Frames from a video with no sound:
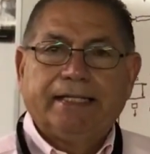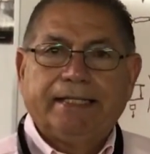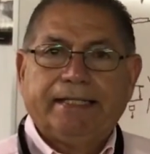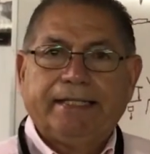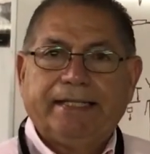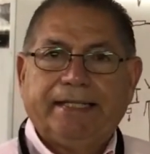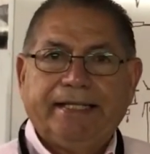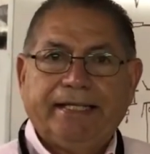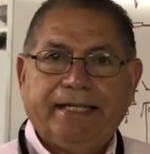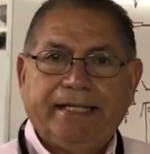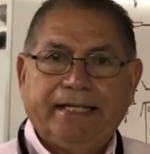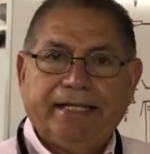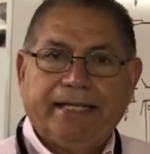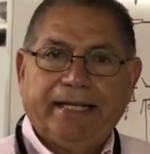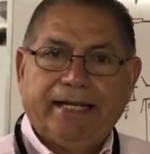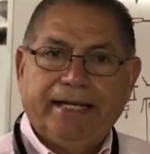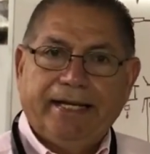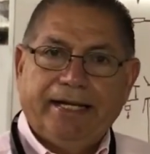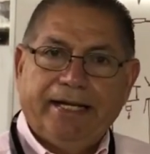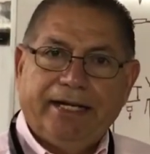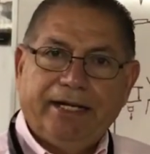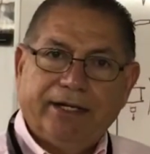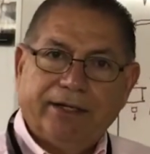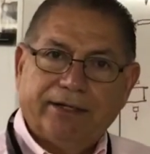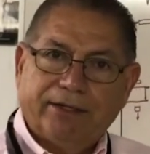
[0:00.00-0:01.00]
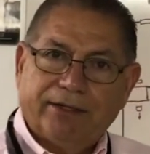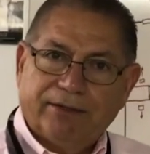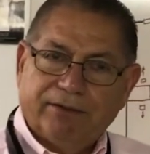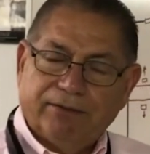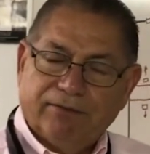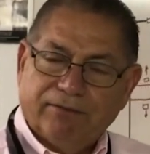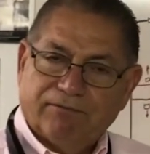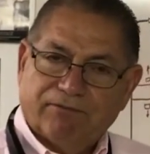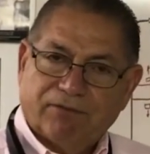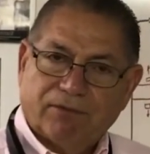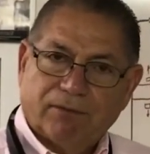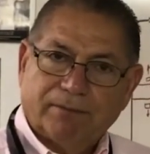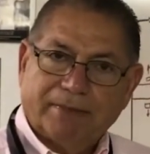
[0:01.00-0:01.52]
the air
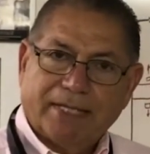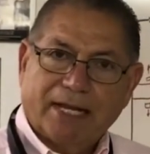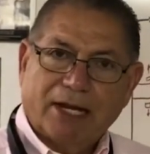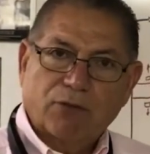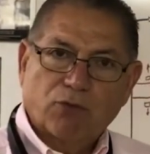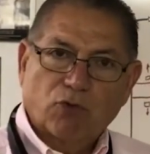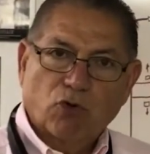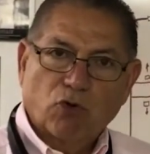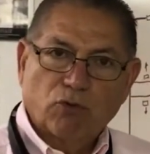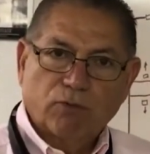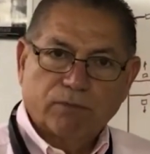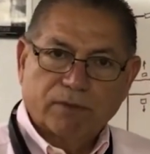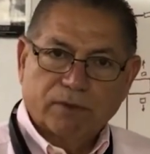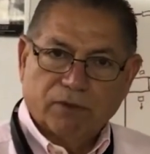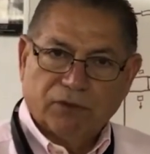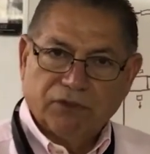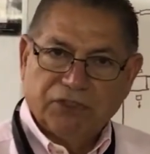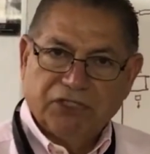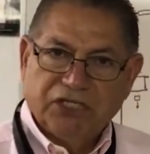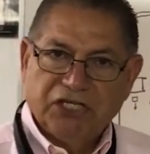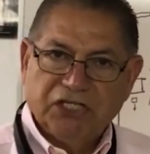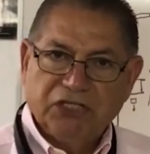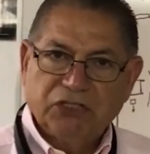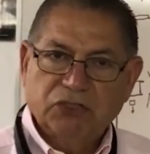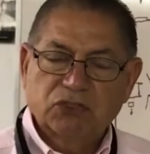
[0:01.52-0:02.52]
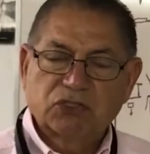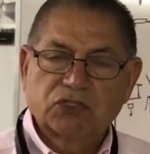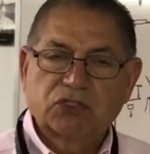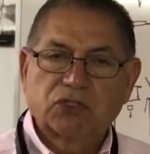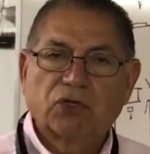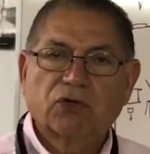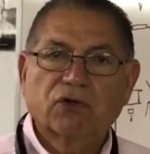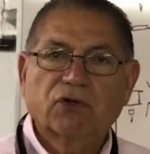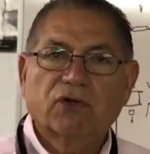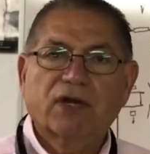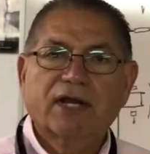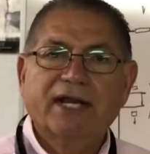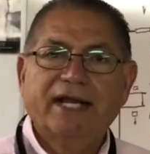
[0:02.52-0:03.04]
from that room continues
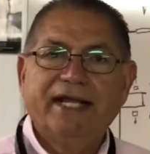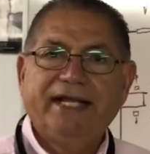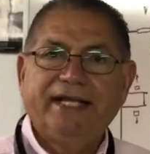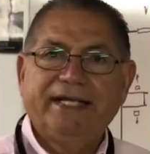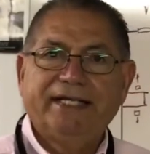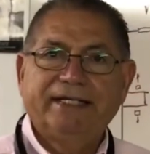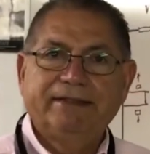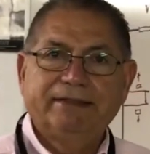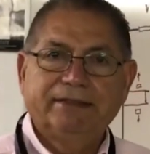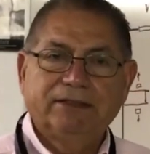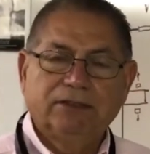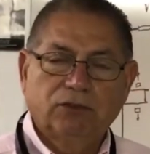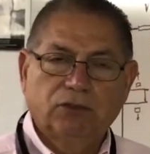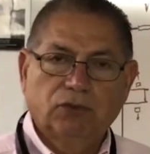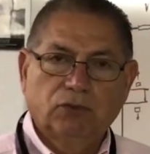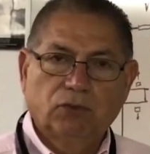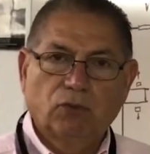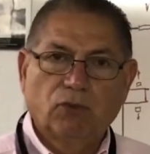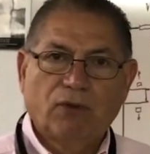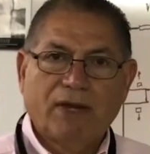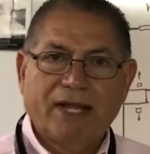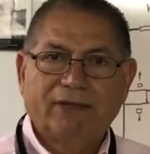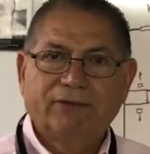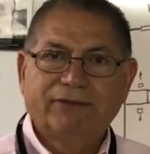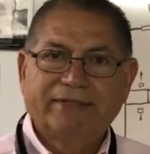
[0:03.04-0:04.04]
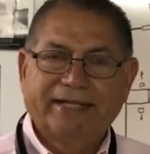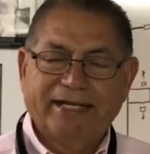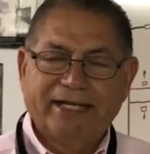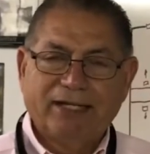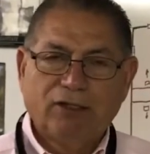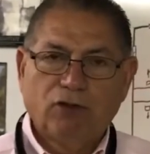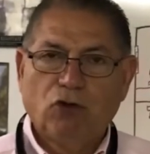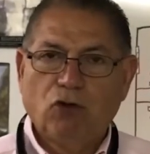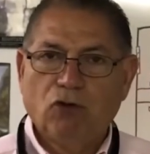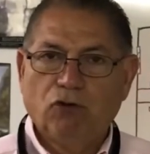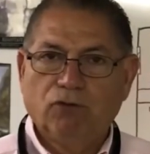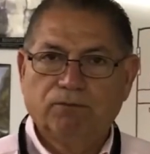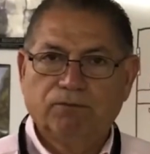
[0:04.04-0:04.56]
circulating throughout the
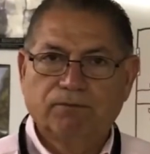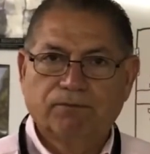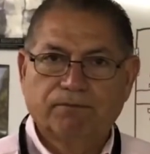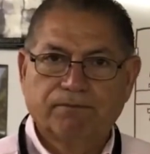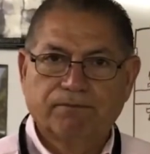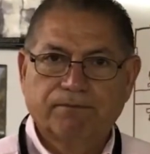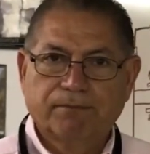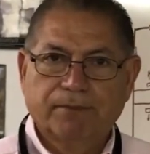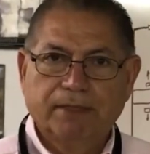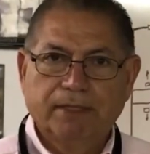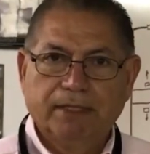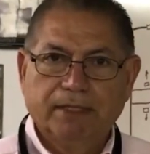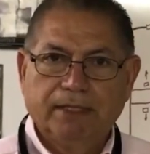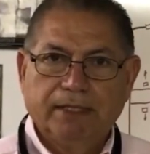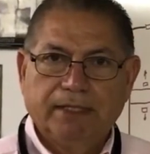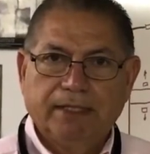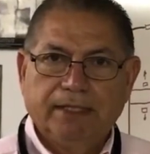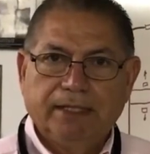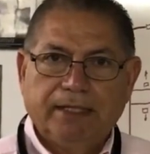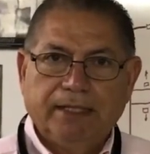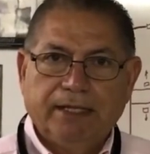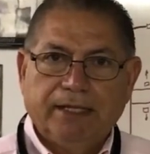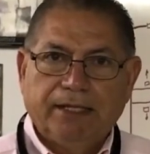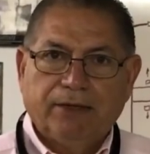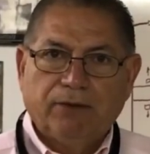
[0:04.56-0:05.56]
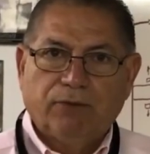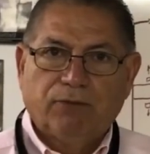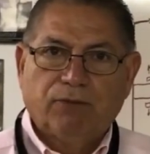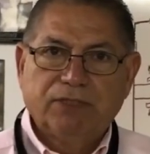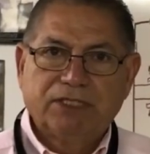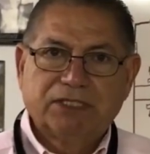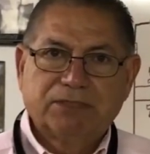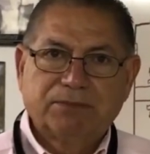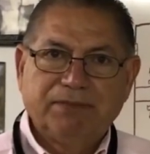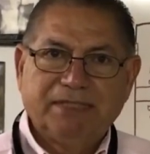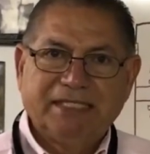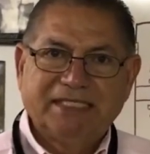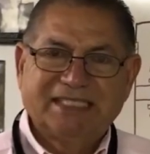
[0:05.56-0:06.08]
home,
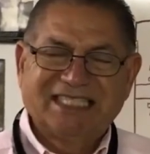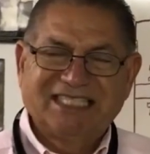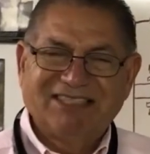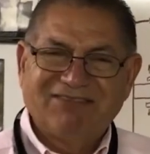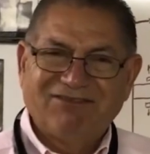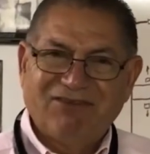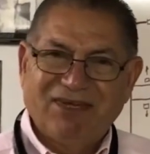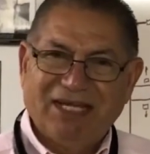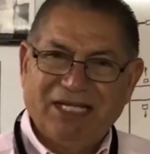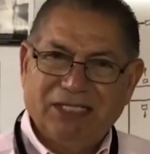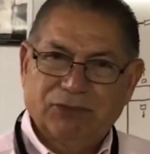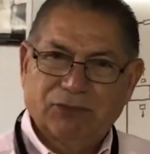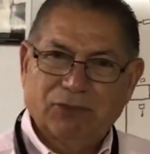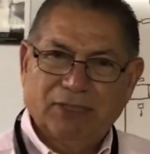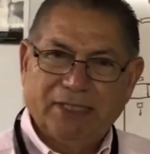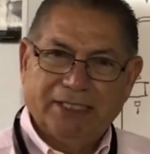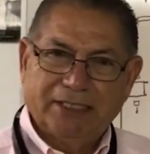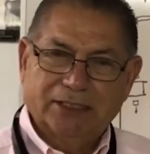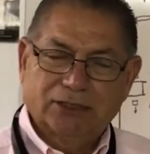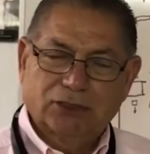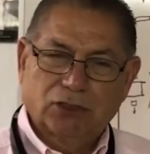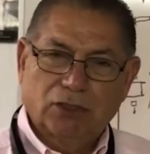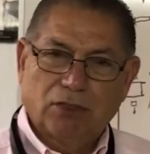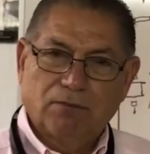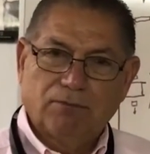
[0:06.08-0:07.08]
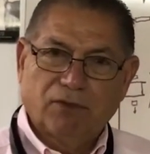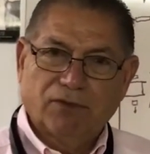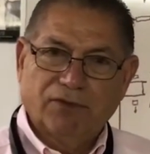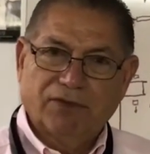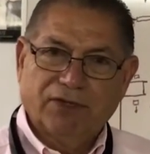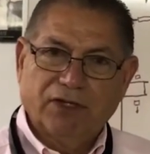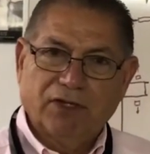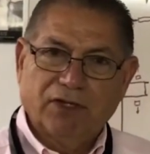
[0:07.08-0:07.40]
which means eventually some of the